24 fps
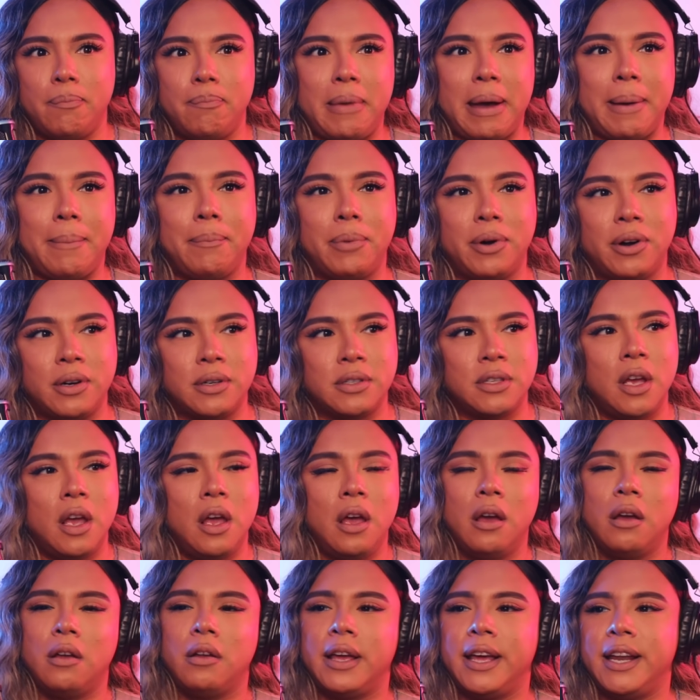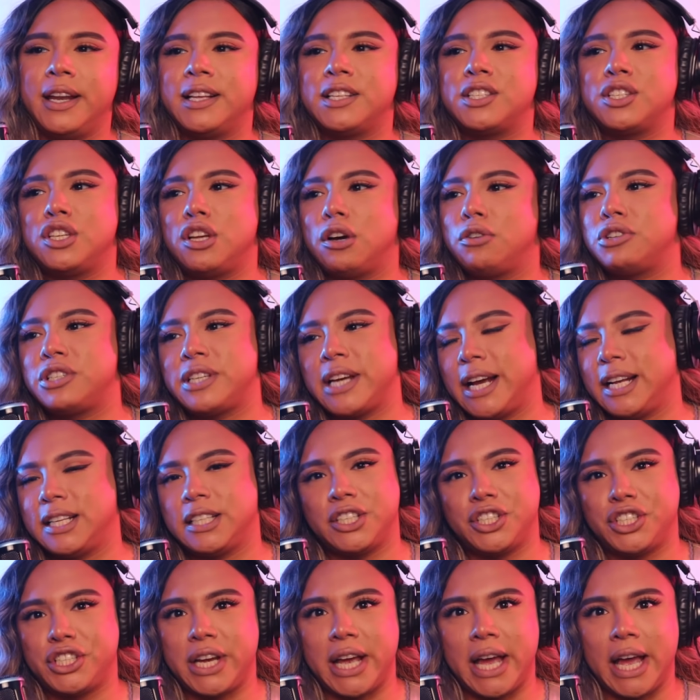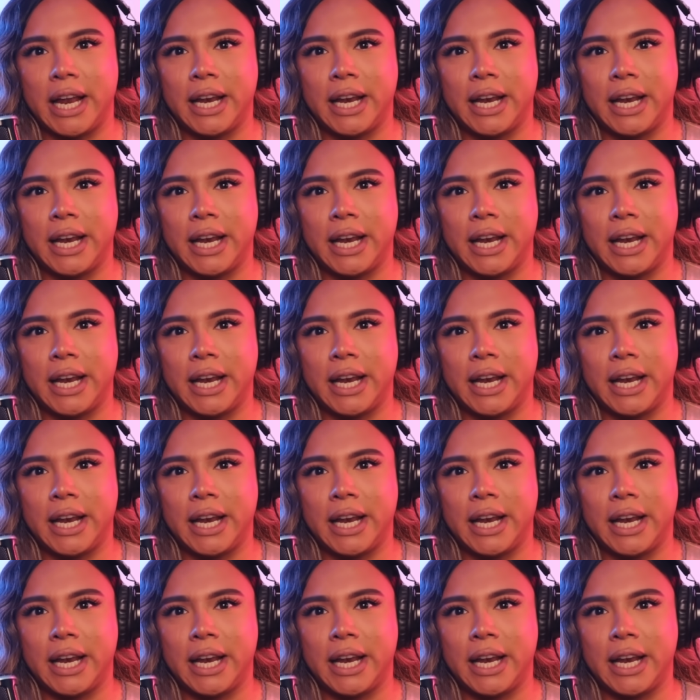members. And it's no shade to